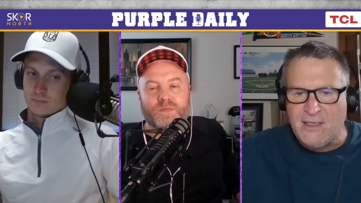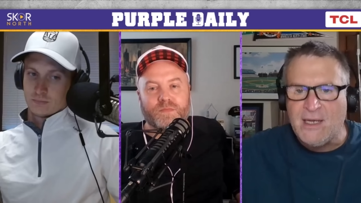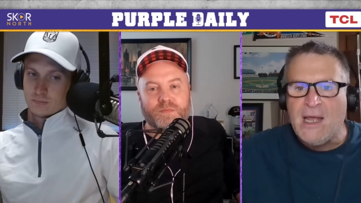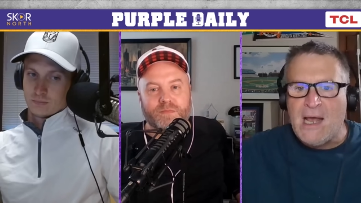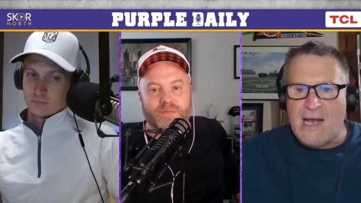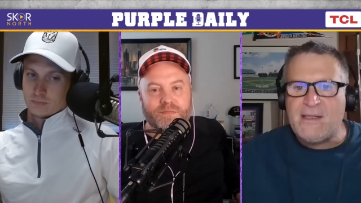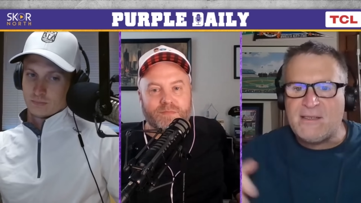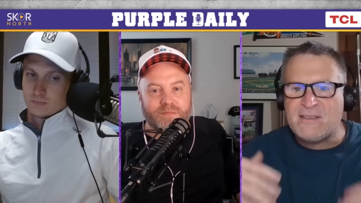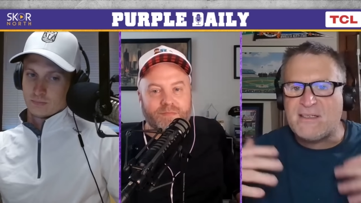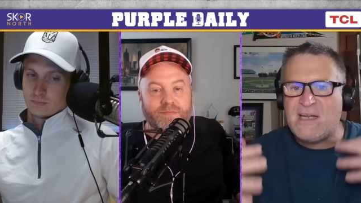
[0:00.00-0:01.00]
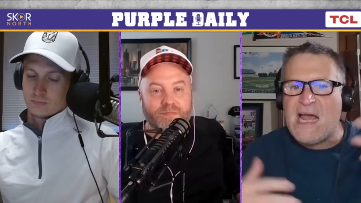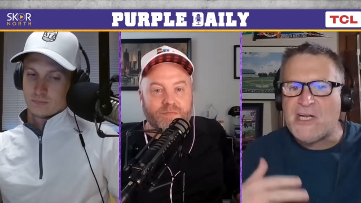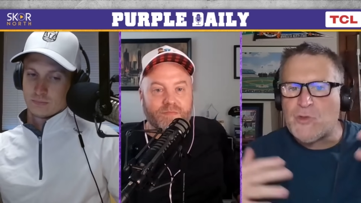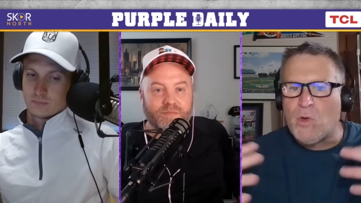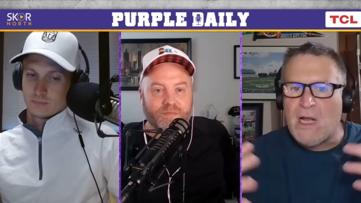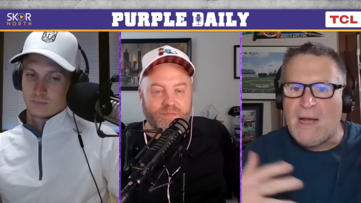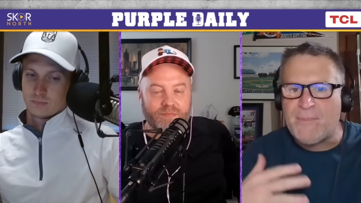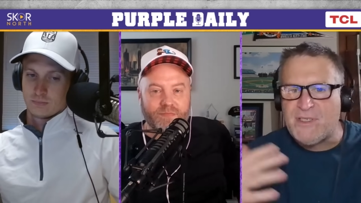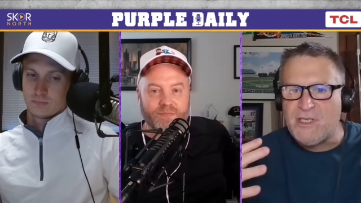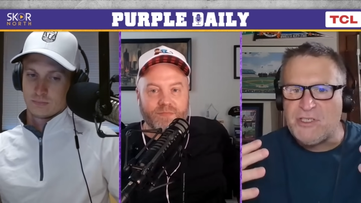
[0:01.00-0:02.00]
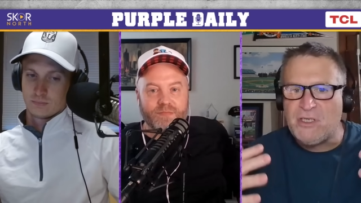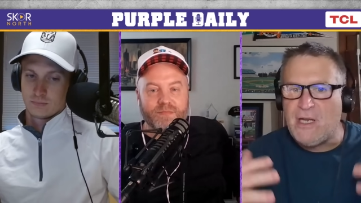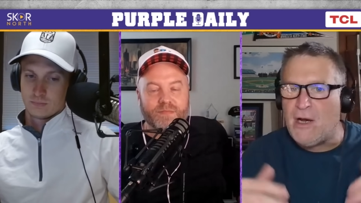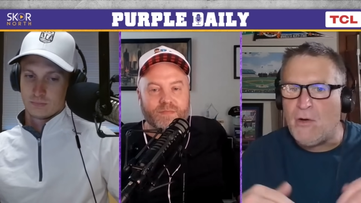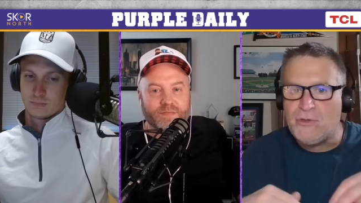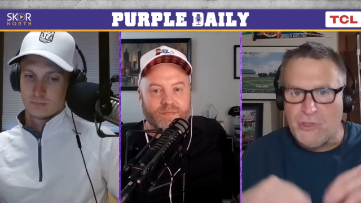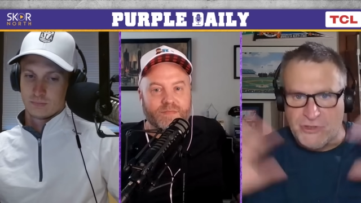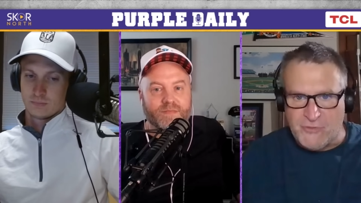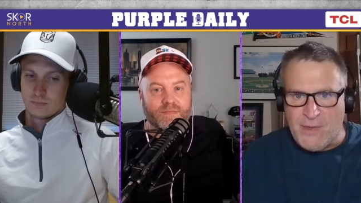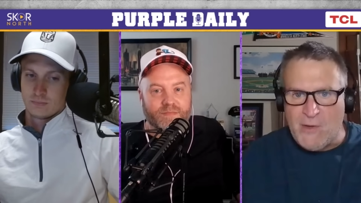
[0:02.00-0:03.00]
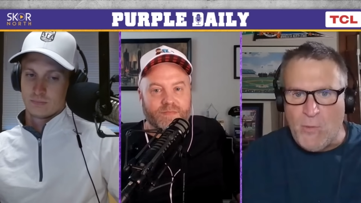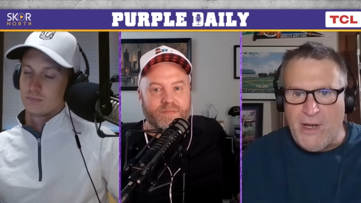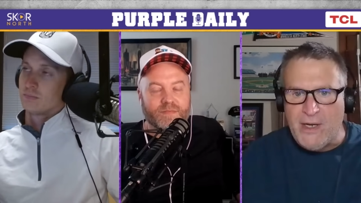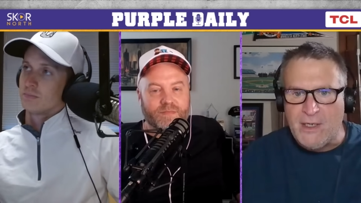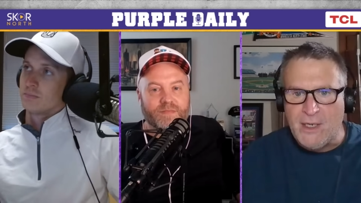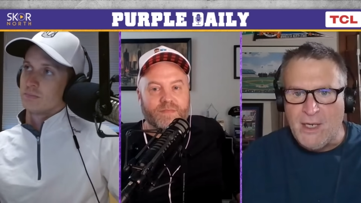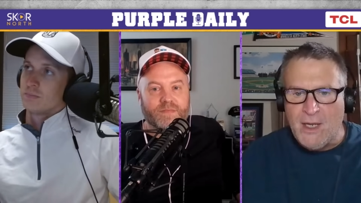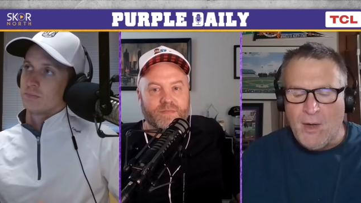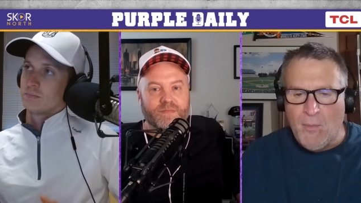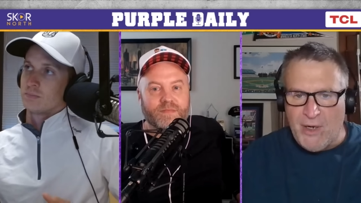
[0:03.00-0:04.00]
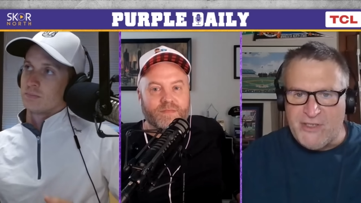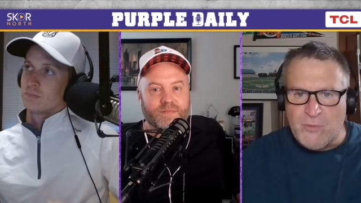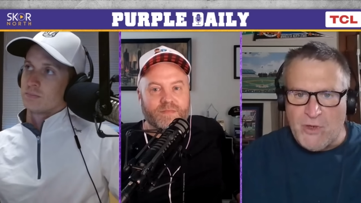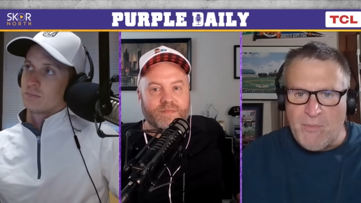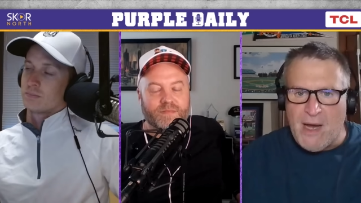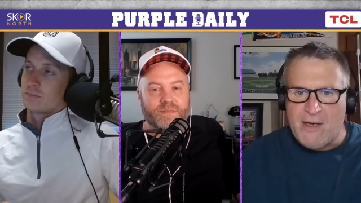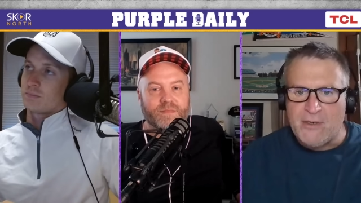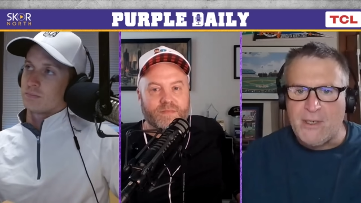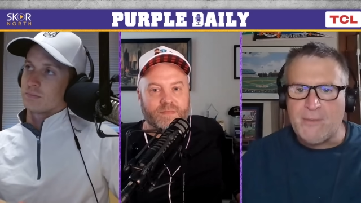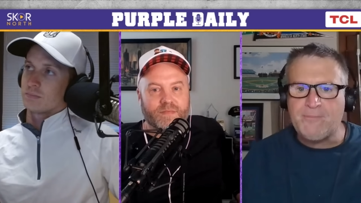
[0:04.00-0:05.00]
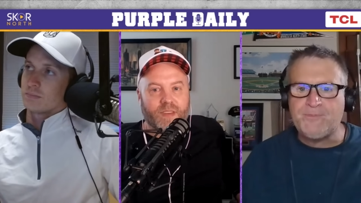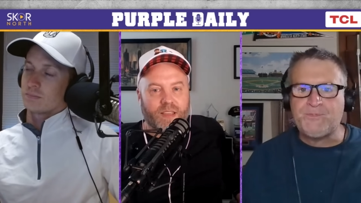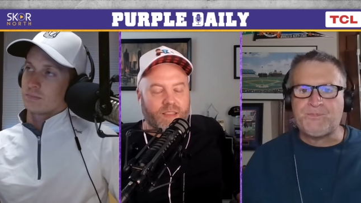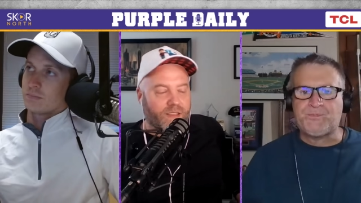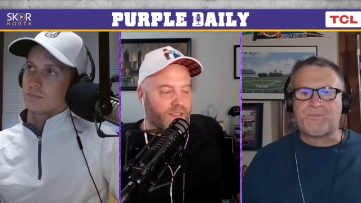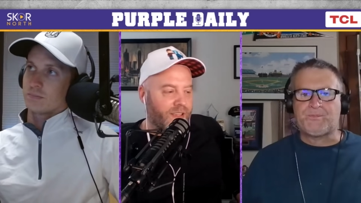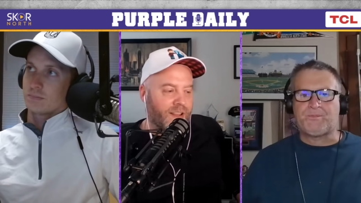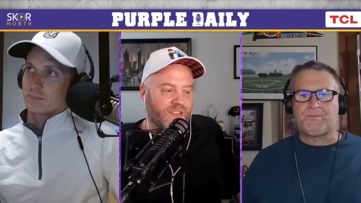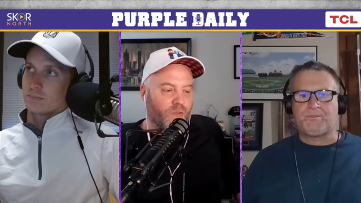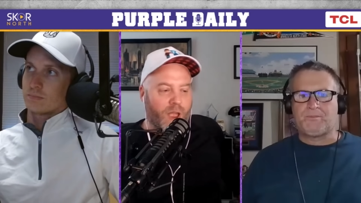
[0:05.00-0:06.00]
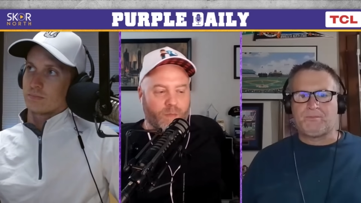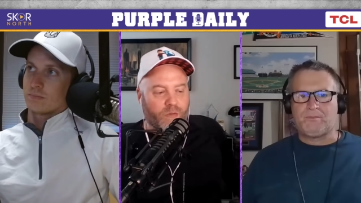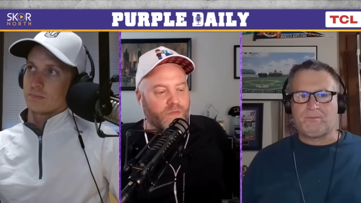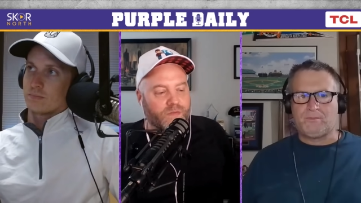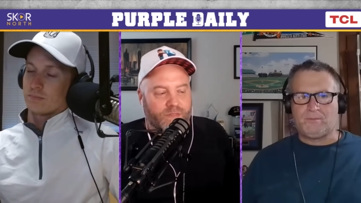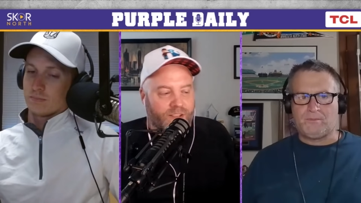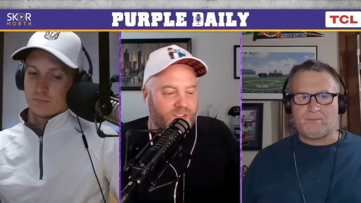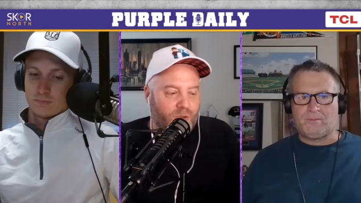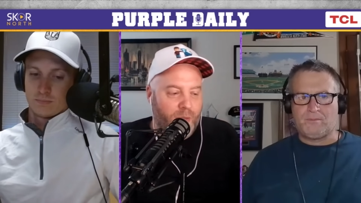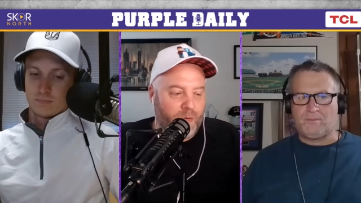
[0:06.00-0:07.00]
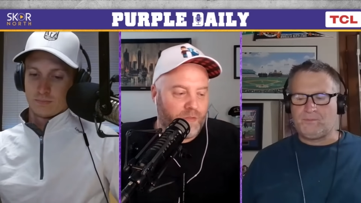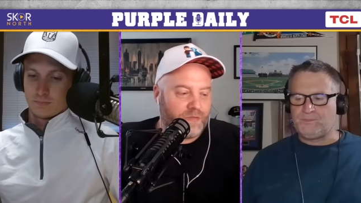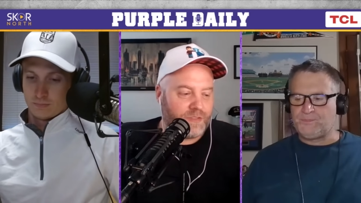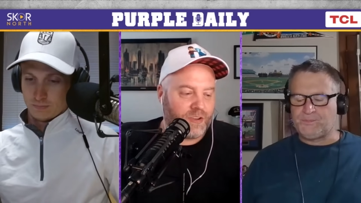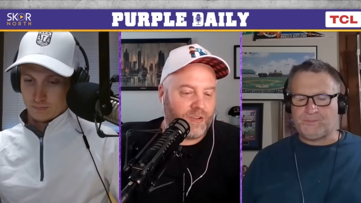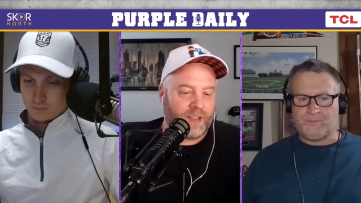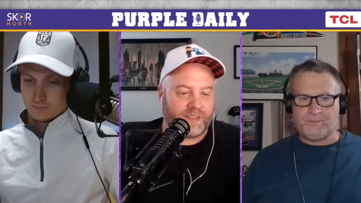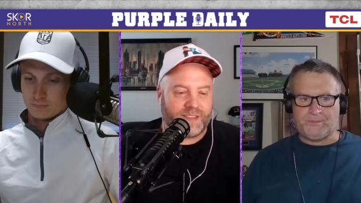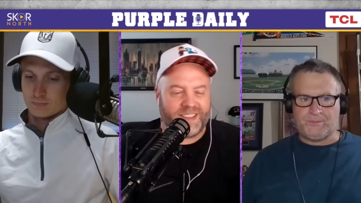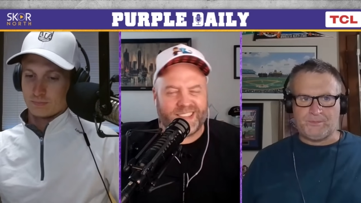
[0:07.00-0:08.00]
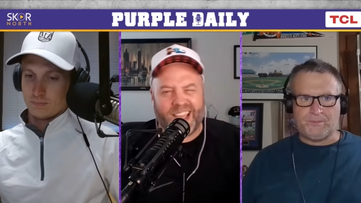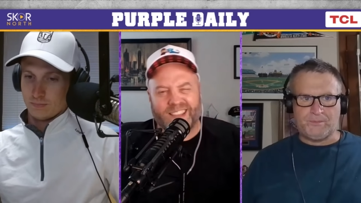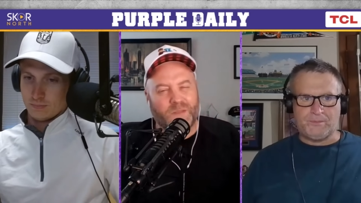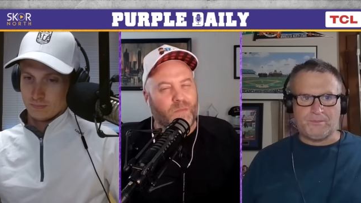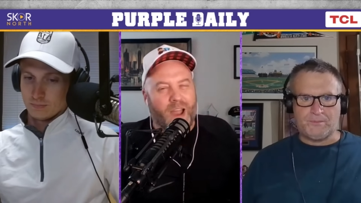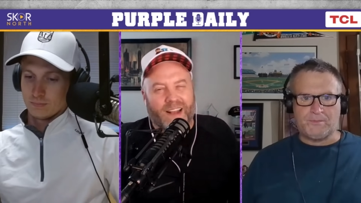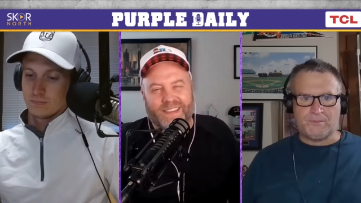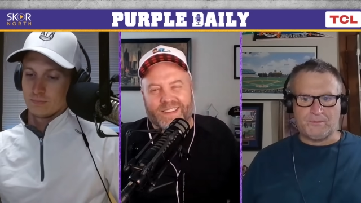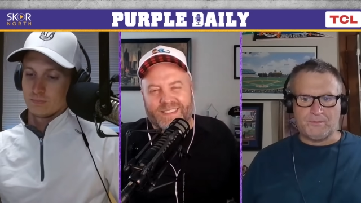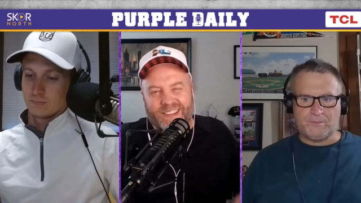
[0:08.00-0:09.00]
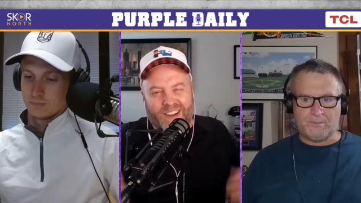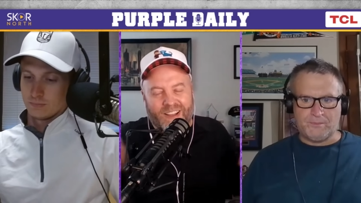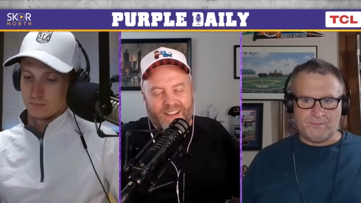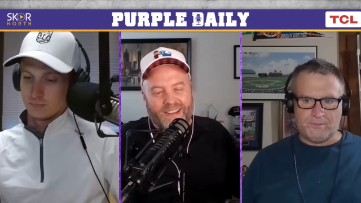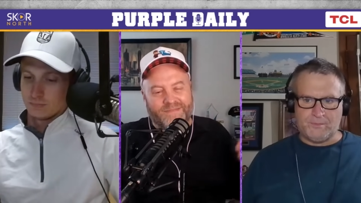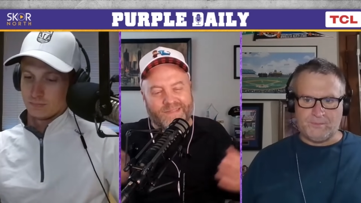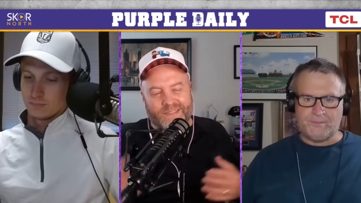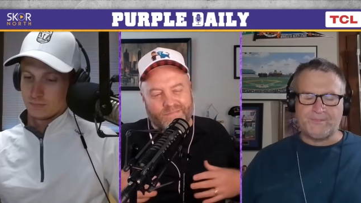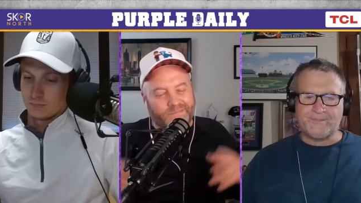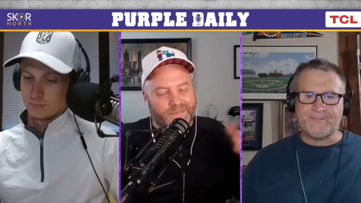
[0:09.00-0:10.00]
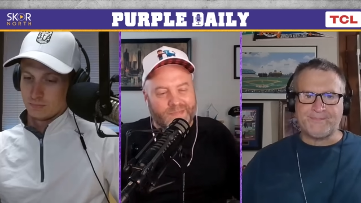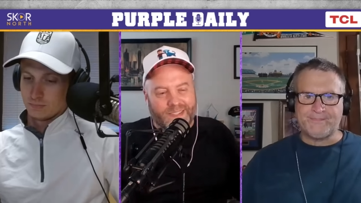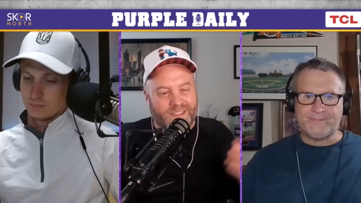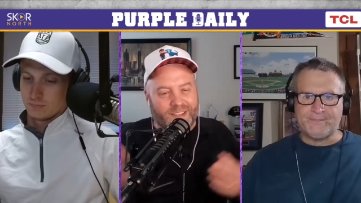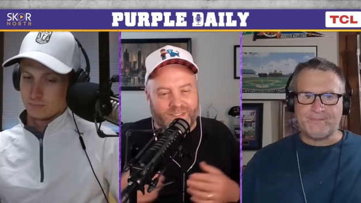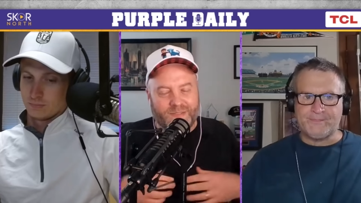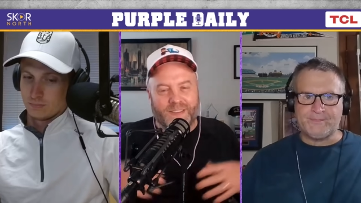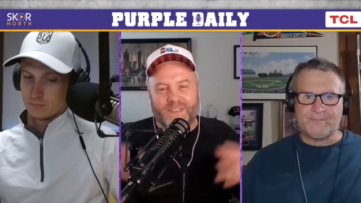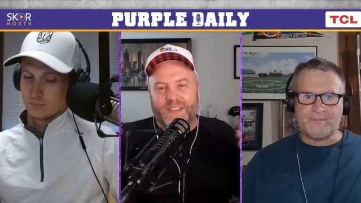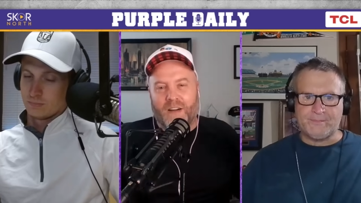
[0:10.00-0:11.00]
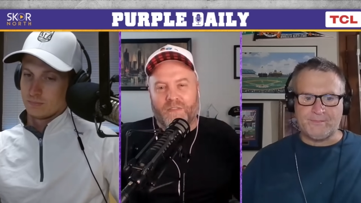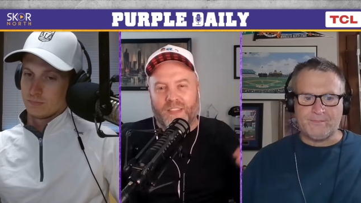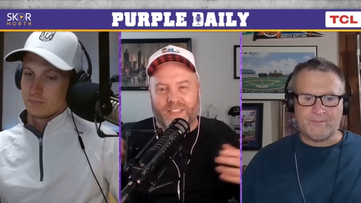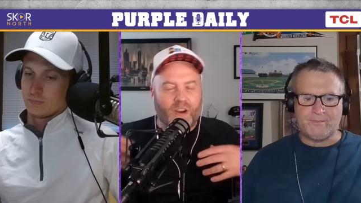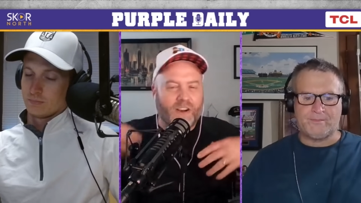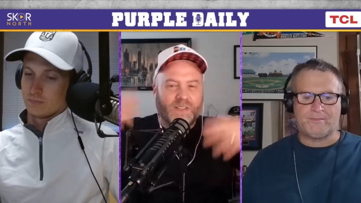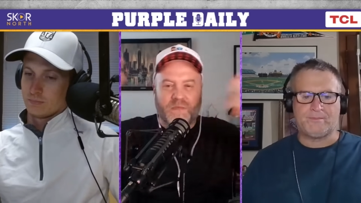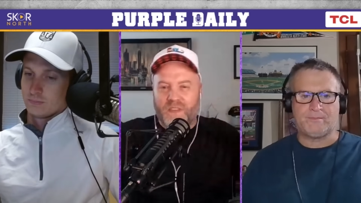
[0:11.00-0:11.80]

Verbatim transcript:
Speaker 1: in. I think this is an actual competition. Now, Joseph might win it, but it's worth monitoring.
Speaker 2: And it's the right move. It's the right move. So let's see these guys in practice. You know, I, I, it's it's it's tough. Like there are